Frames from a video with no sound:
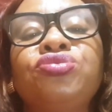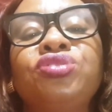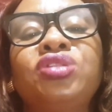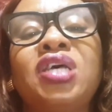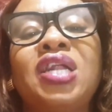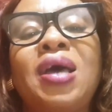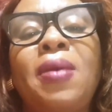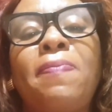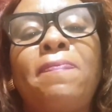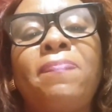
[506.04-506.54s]

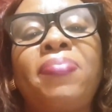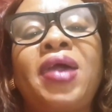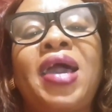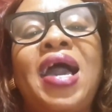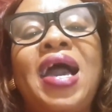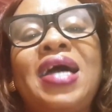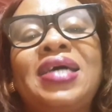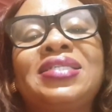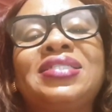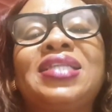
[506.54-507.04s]
there are
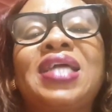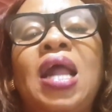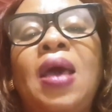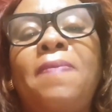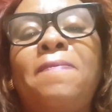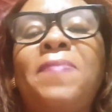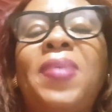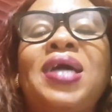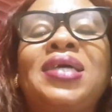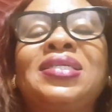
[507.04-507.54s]
cars that
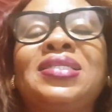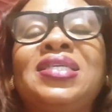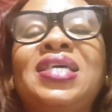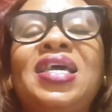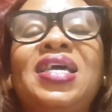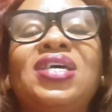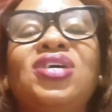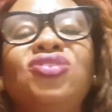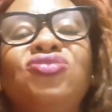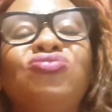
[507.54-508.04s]
are parked there,